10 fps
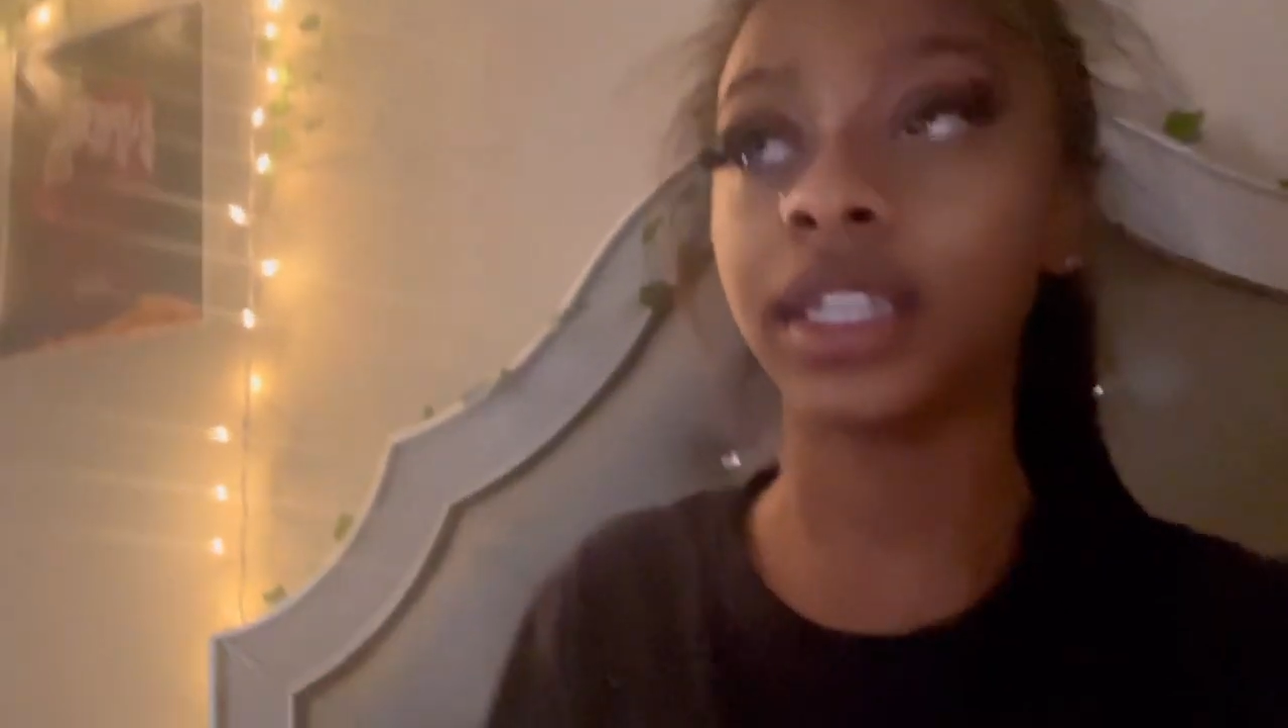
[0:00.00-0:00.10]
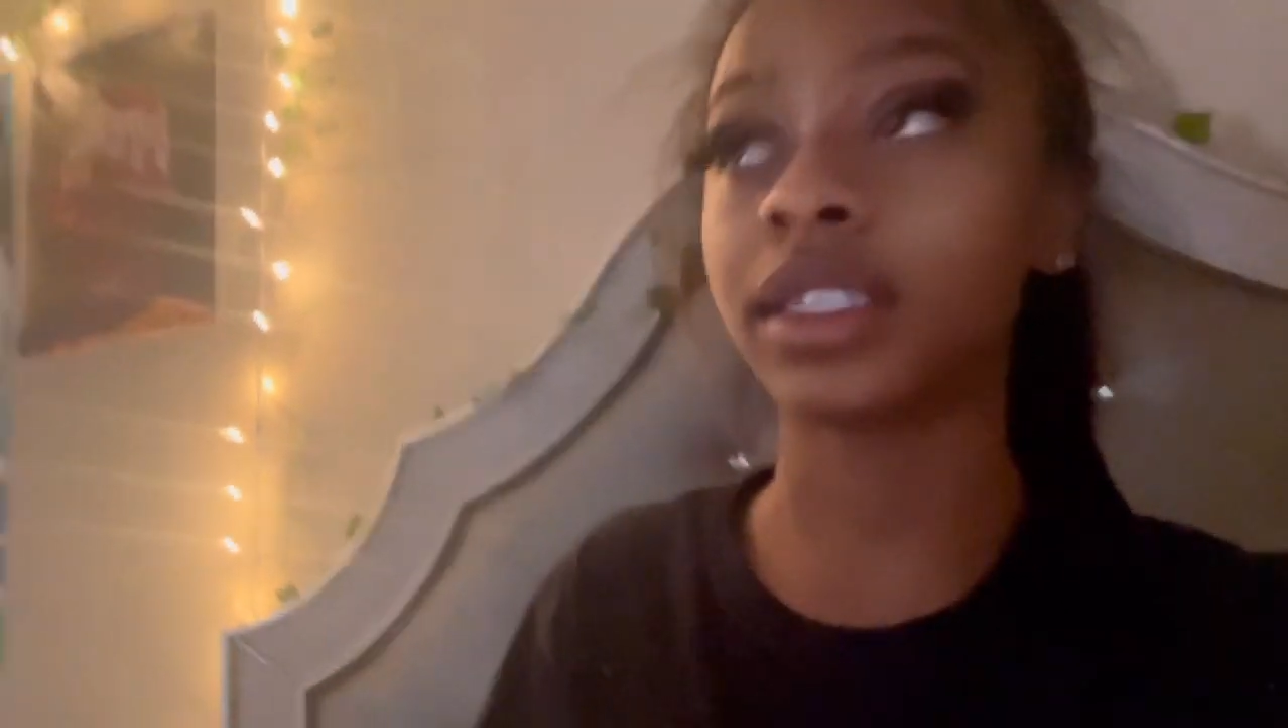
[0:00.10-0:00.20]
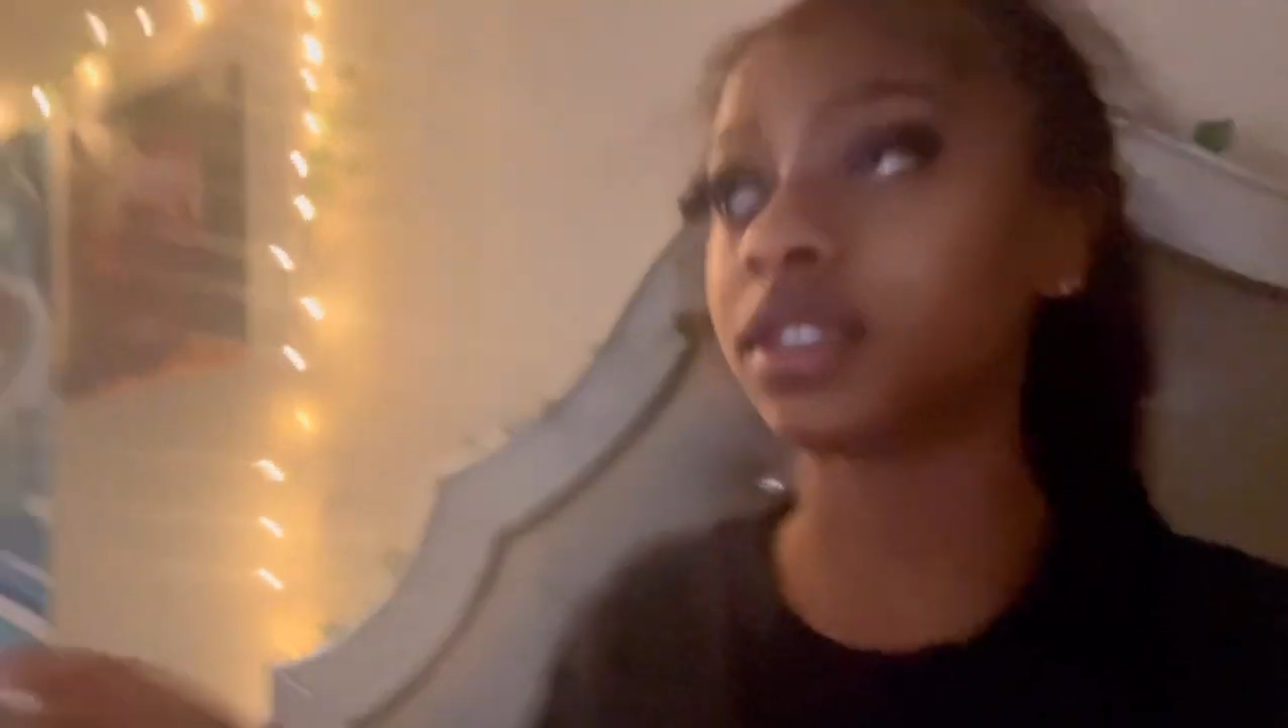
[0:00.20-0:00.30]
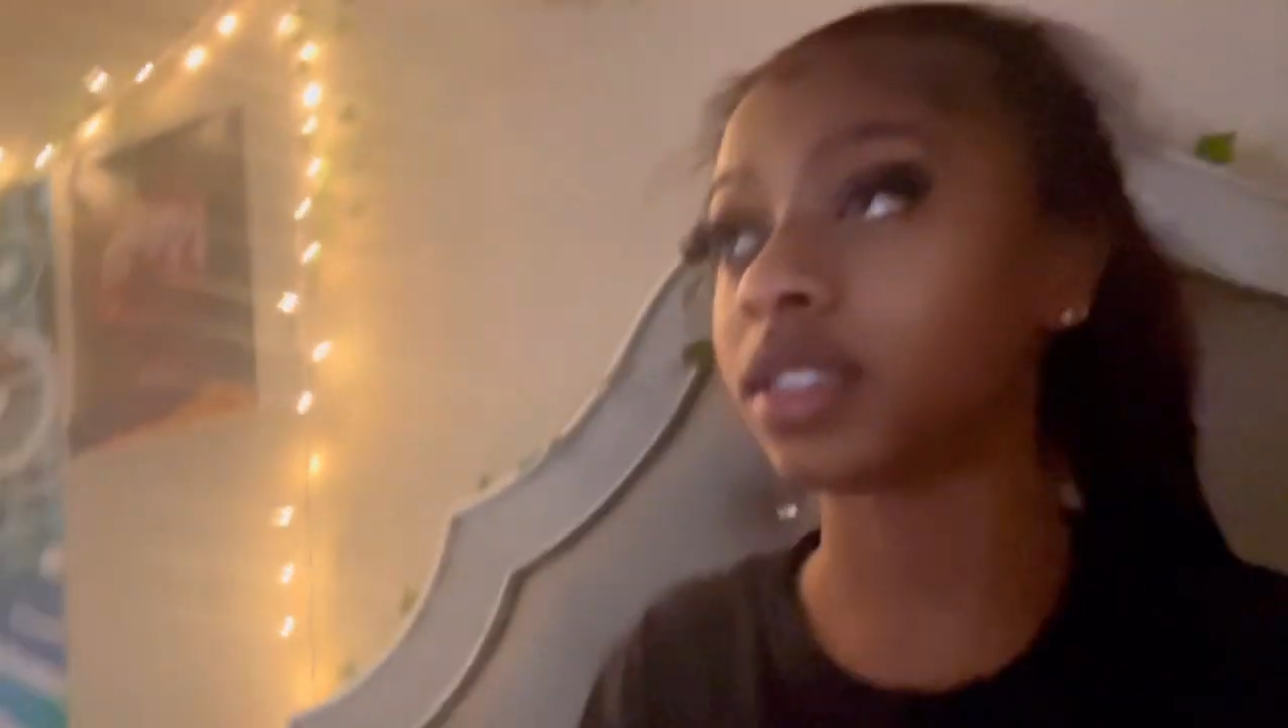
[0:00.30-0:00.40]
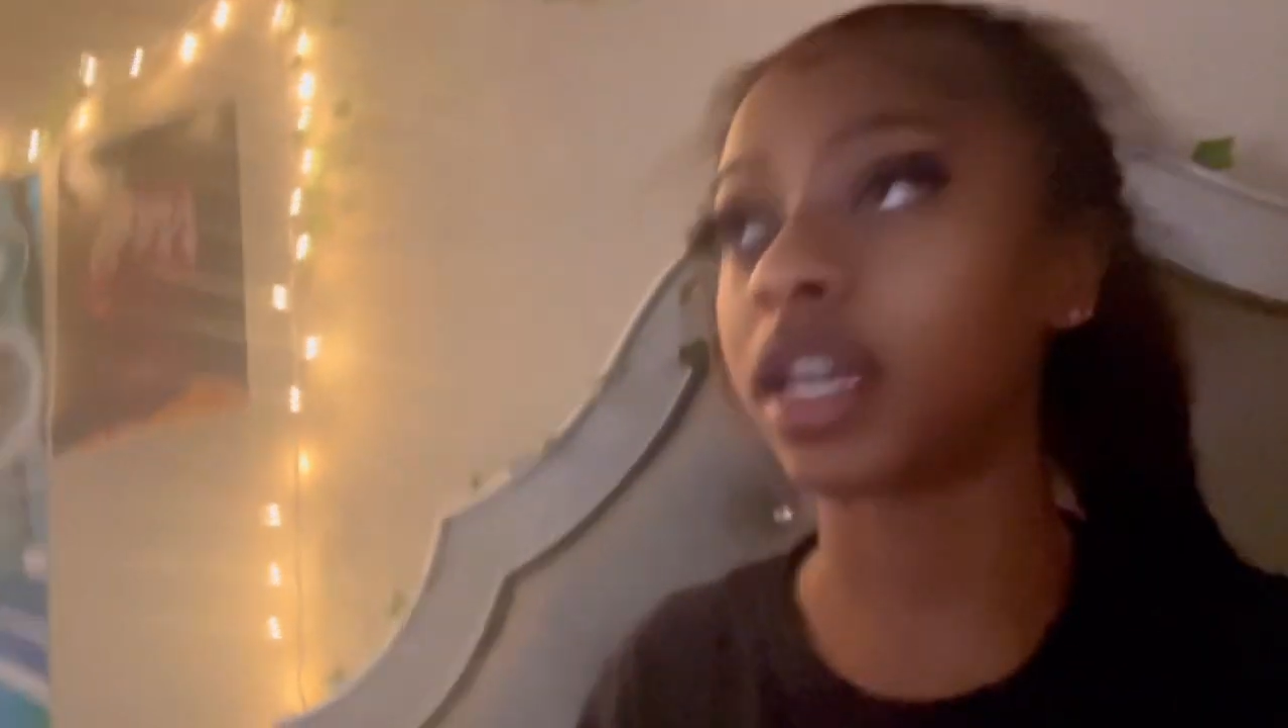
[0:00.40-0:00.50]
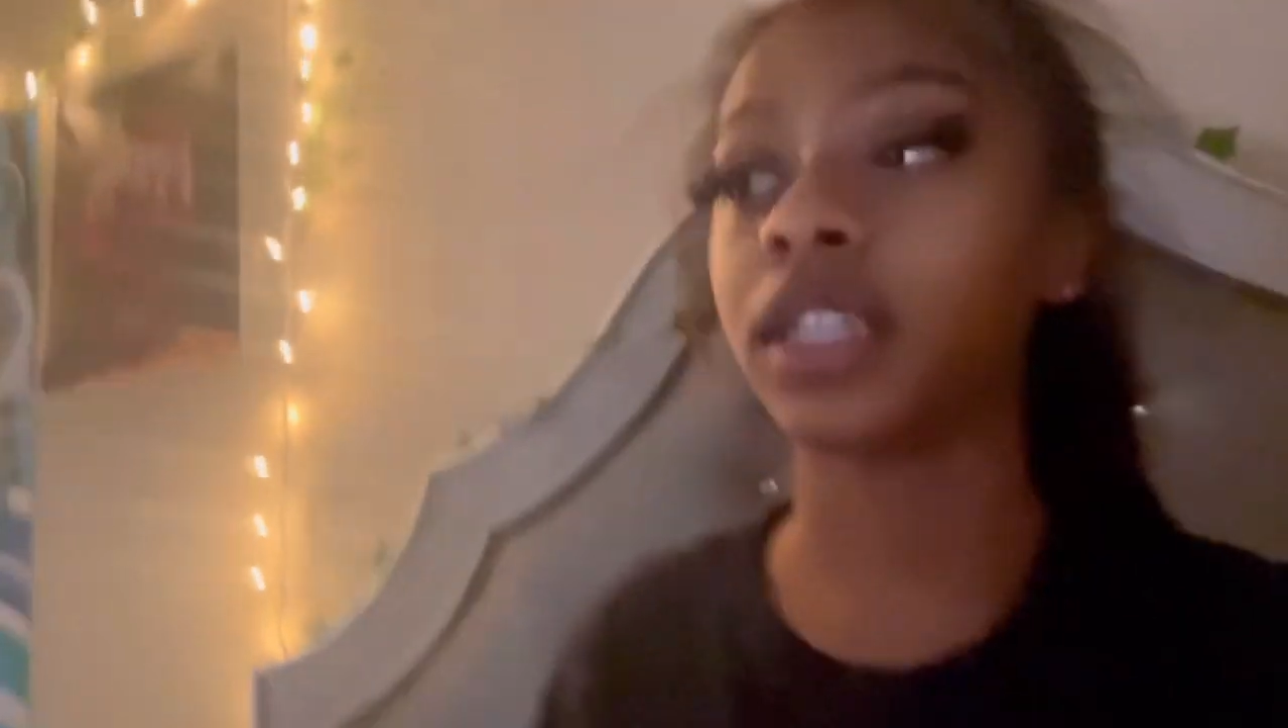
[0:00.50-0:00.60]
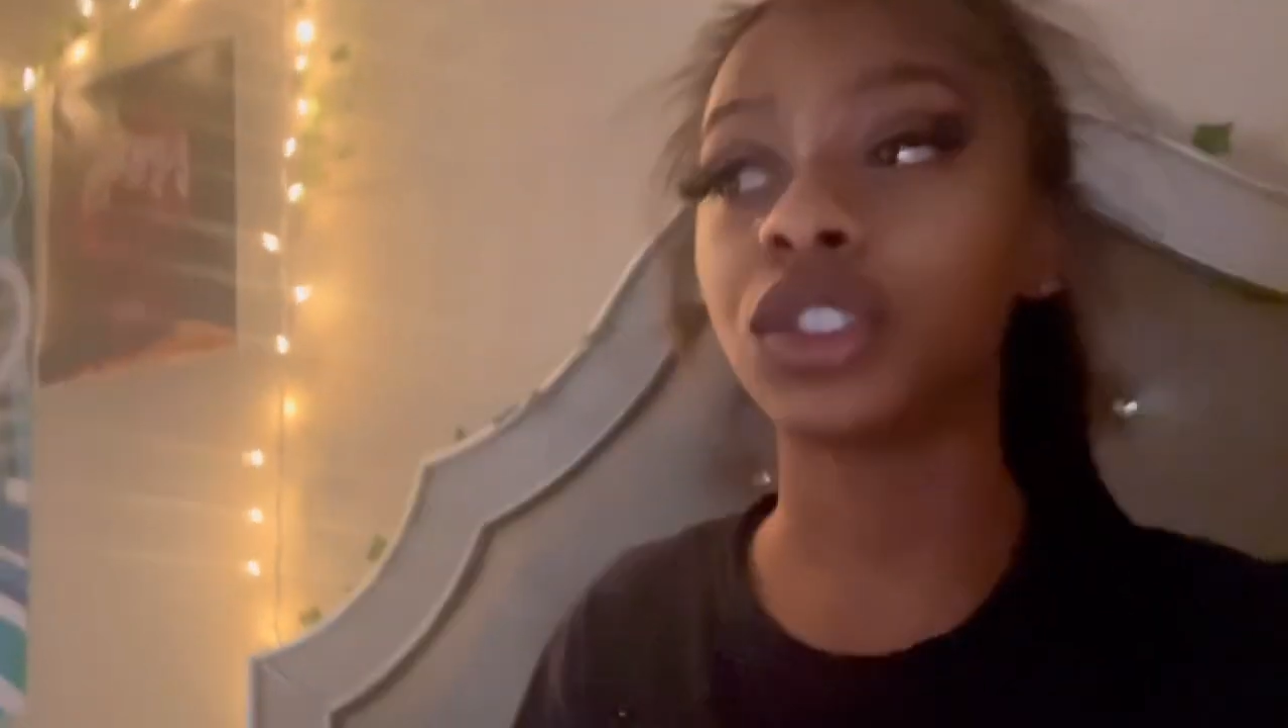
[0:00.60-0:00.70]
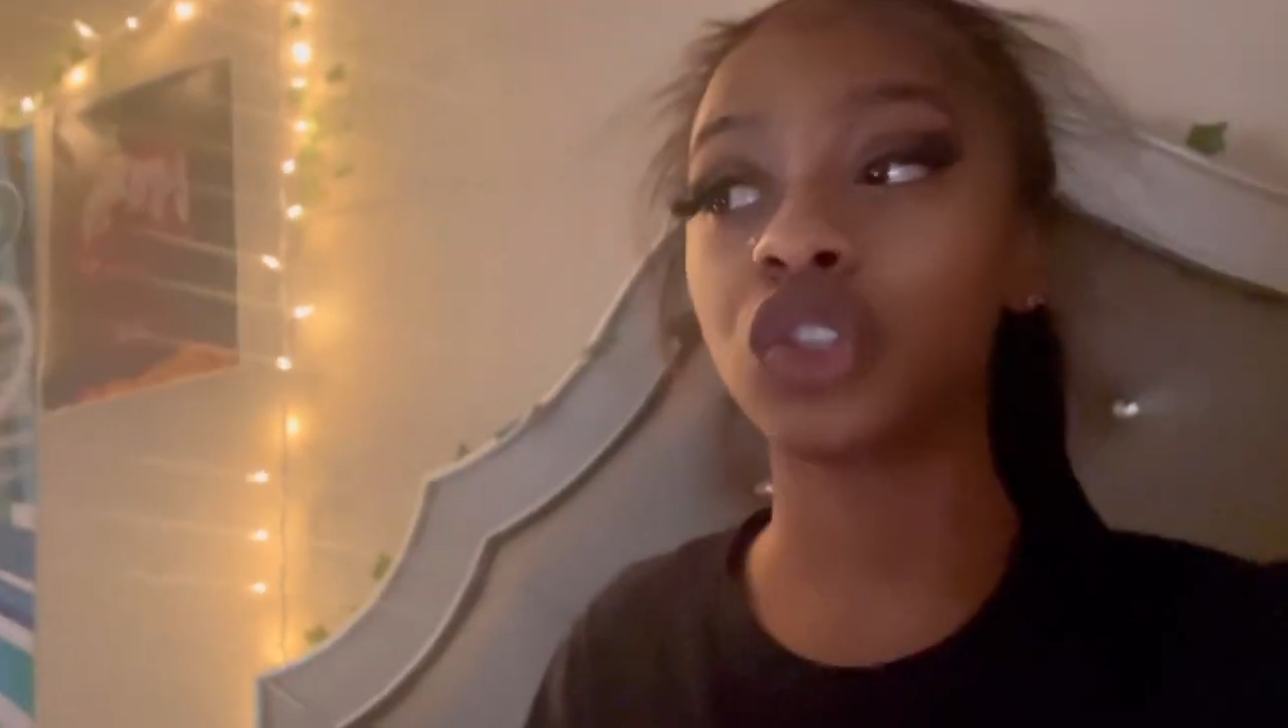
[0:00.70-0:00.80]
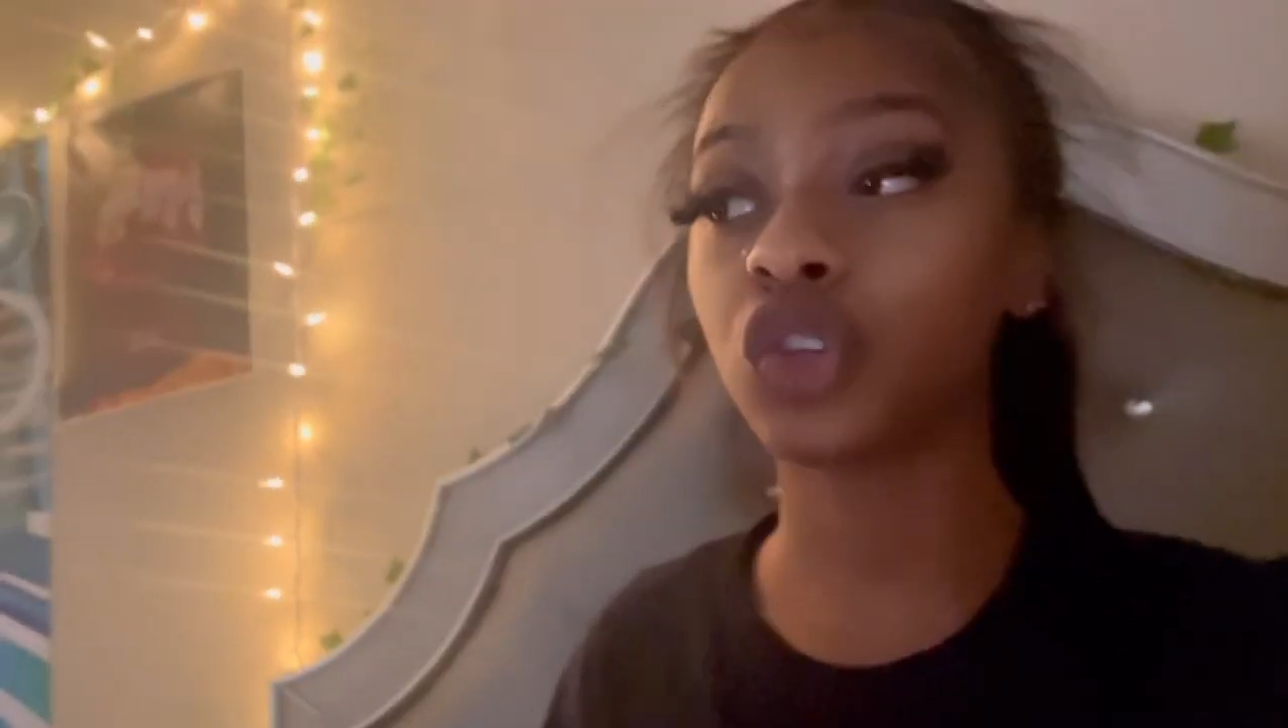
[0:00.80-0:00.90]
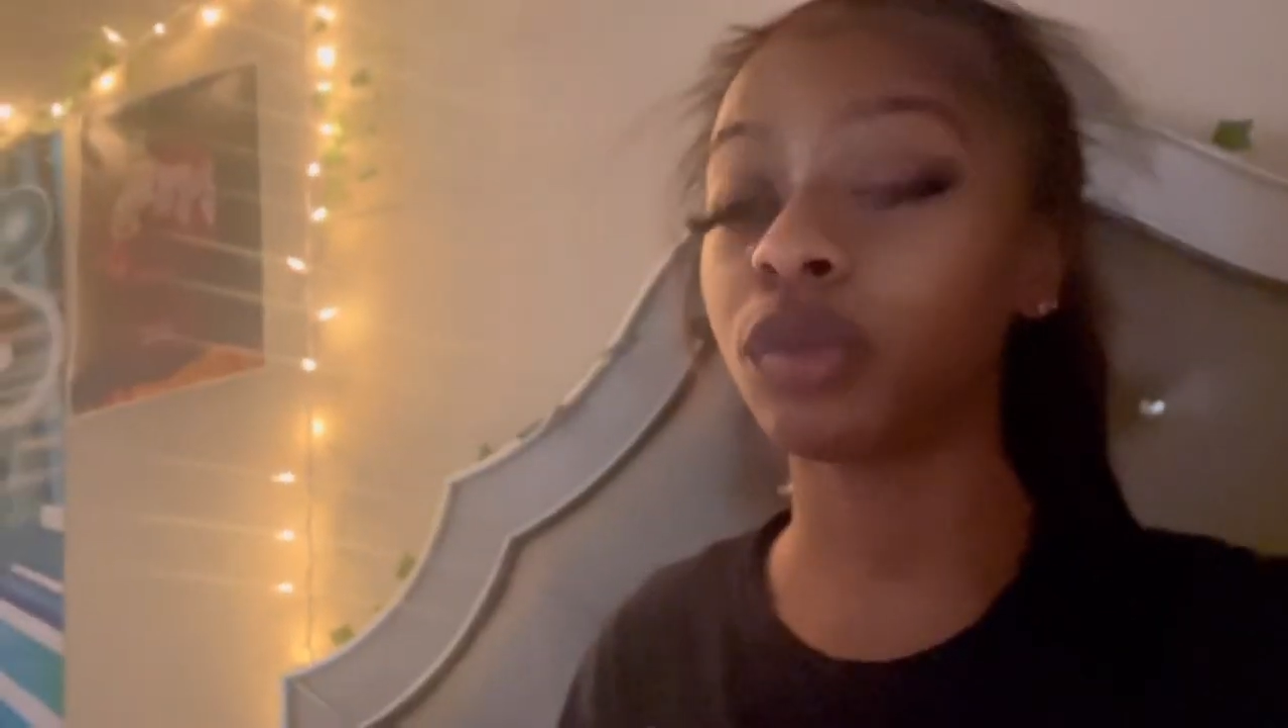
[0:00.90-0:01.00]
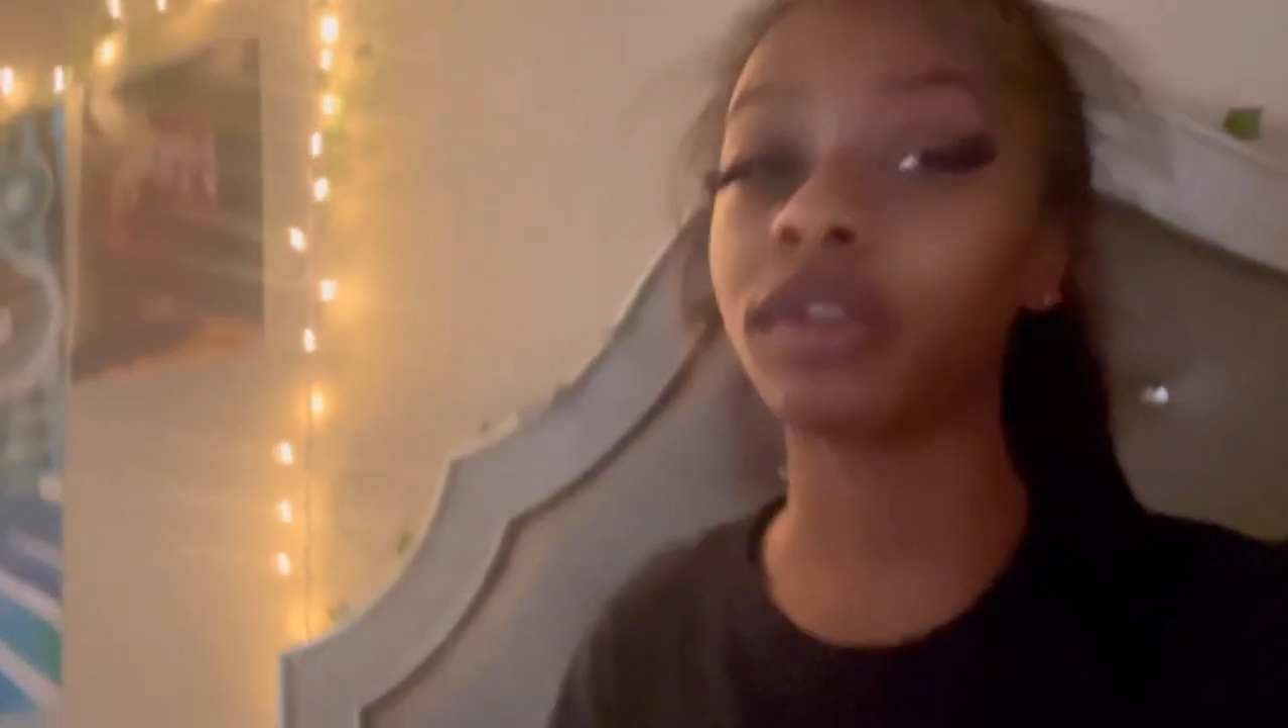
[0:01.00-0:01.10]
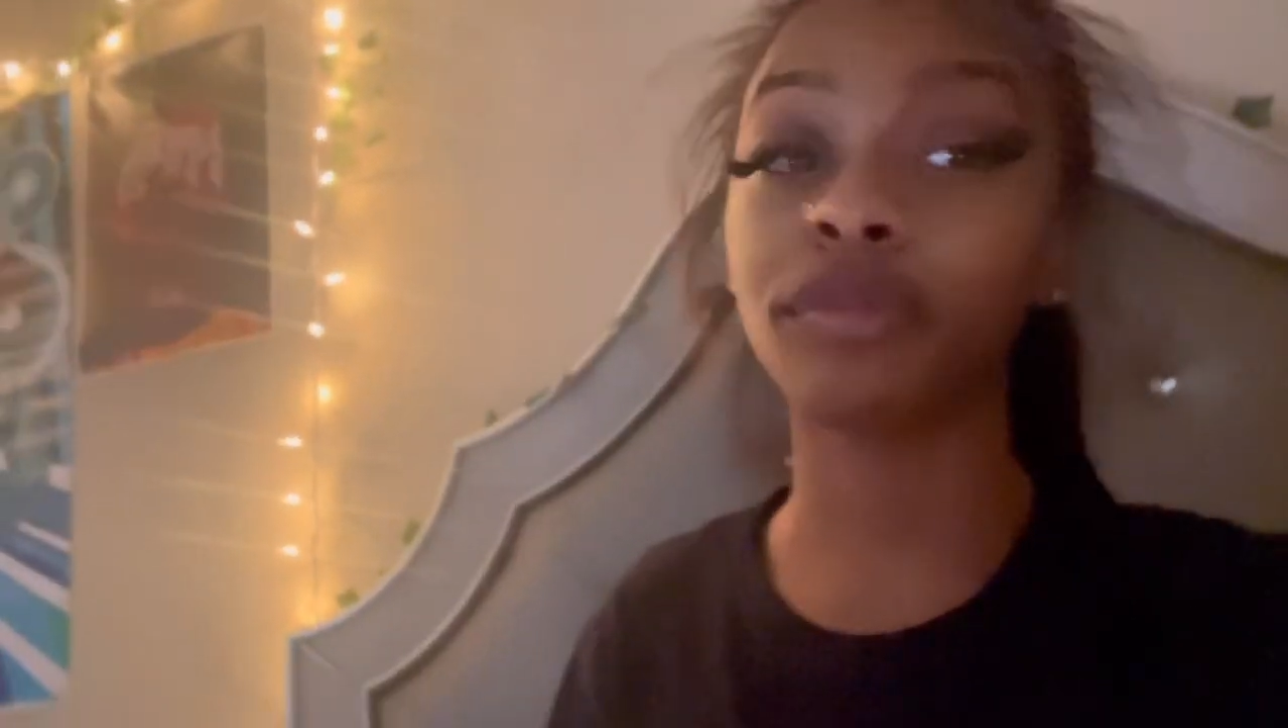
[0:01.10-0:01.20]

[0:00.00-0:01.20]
inside scoop